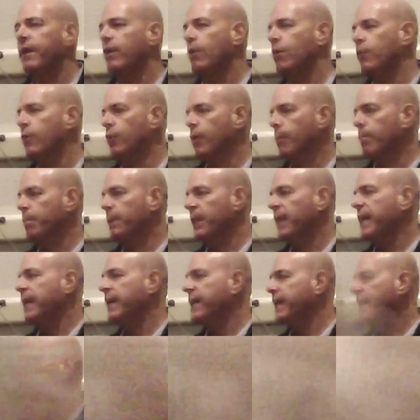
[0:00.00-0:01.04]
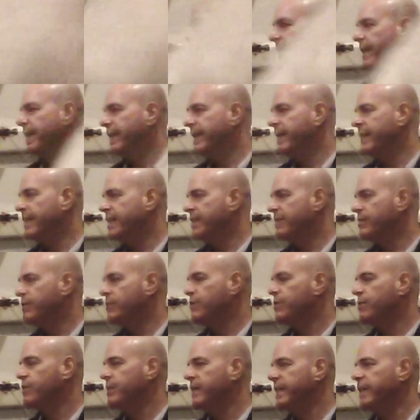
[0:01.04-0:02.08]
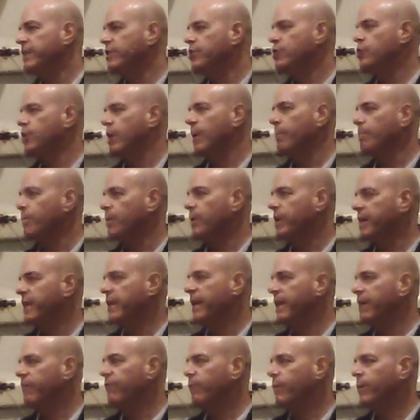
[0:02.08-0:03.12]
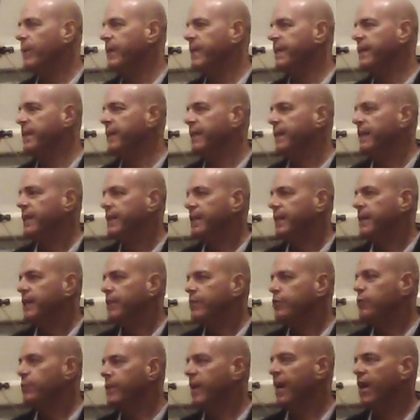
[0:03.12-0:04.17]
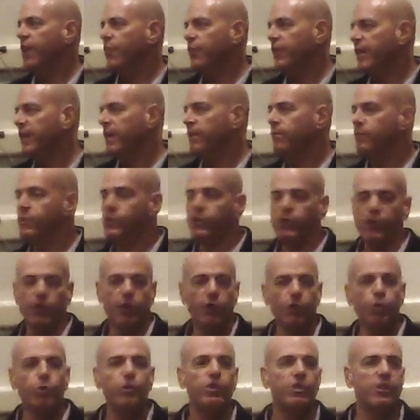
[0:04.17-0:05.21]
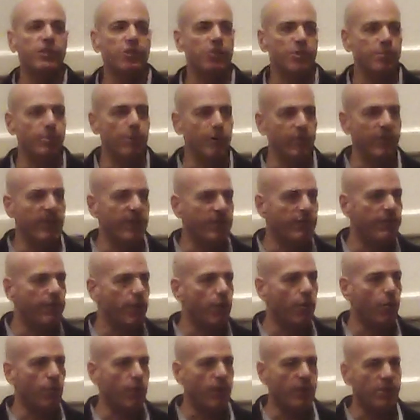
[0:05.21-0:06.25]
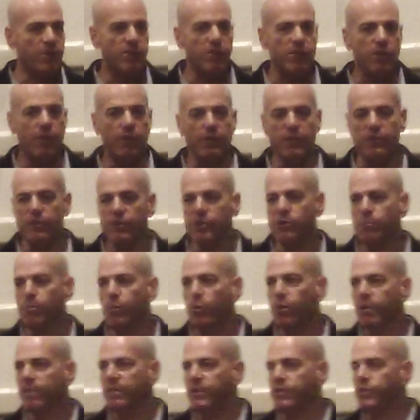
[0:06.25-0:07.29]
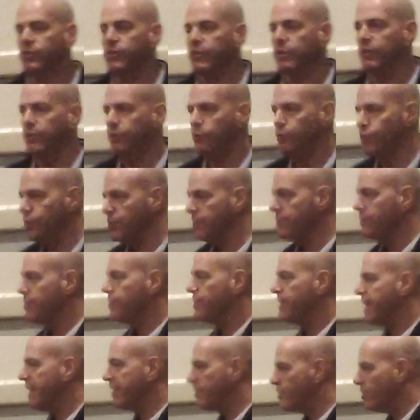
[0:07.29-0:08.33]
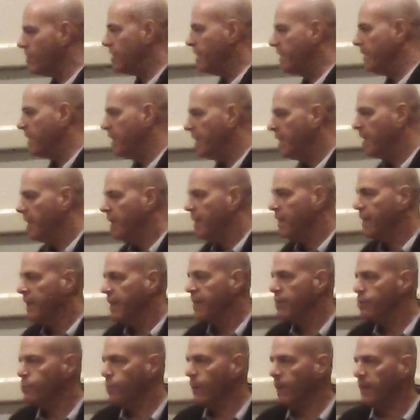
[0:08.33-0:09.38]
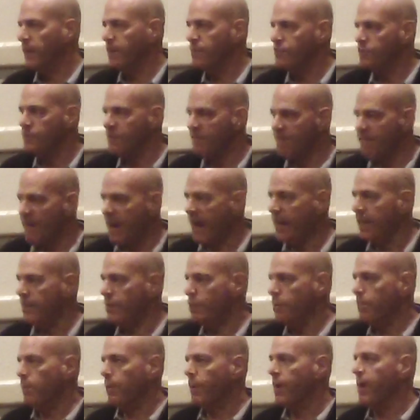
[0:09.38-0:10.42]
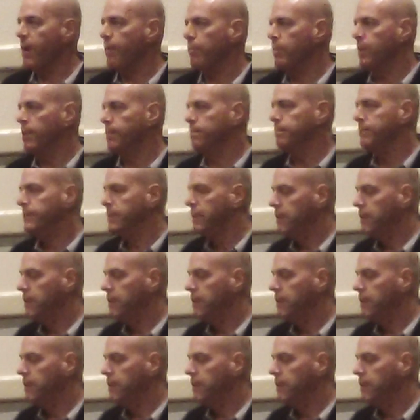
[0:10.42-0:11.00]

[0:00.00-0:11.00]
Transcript: on our planet is in jeopardy if we do not think of solutions moving forward. So this is more of a solution session, as well as defining the problem,